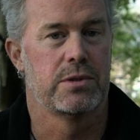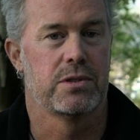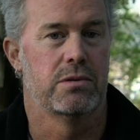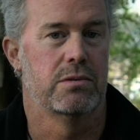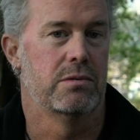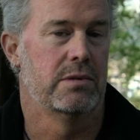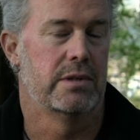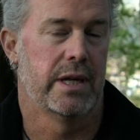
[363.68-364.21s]

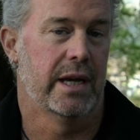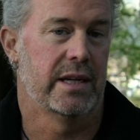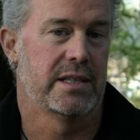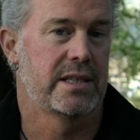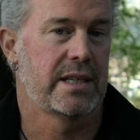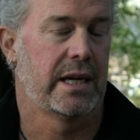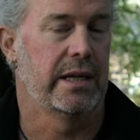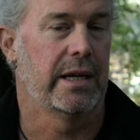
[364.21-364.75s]
to
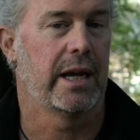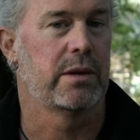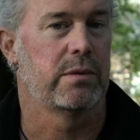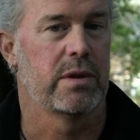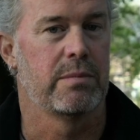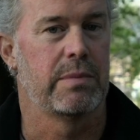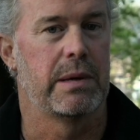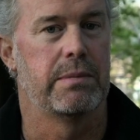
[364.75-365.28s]
just connect
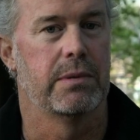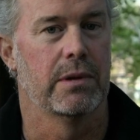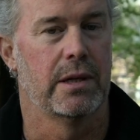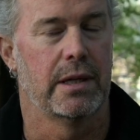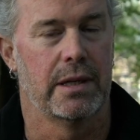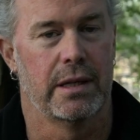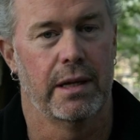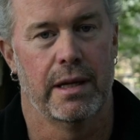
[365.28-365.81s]
with people
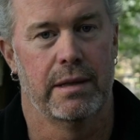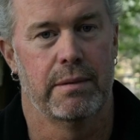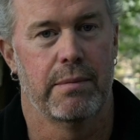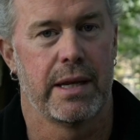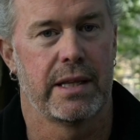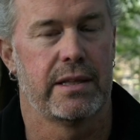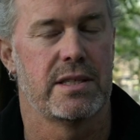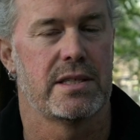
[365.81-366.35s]
and
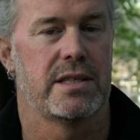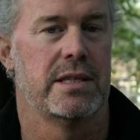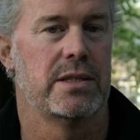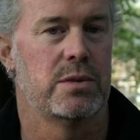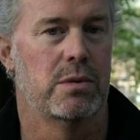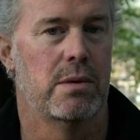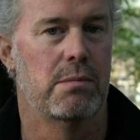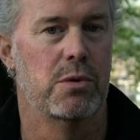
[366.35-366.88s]
make this
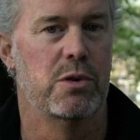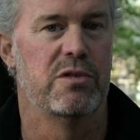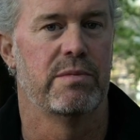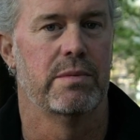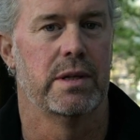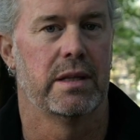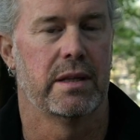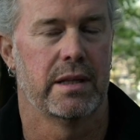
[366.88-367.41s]
into a
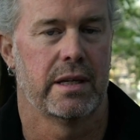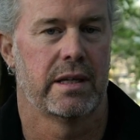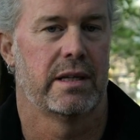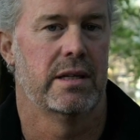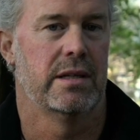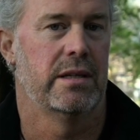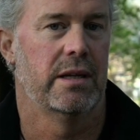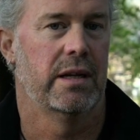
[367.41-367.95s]
movement that
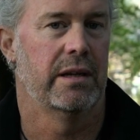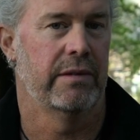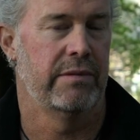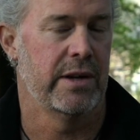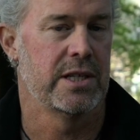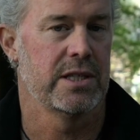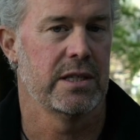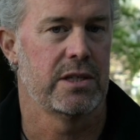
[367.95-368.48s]
can
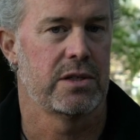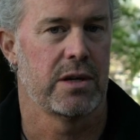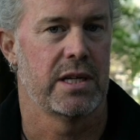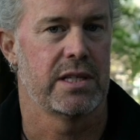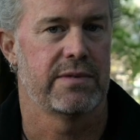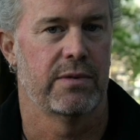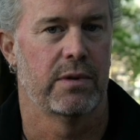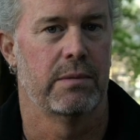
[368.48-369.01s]
eventually
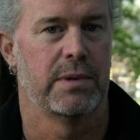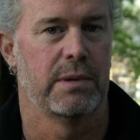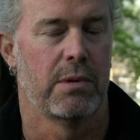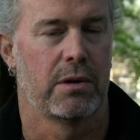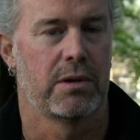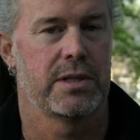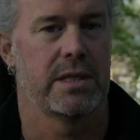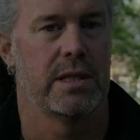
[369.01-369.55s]
transform
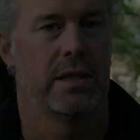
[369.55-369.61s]
democracy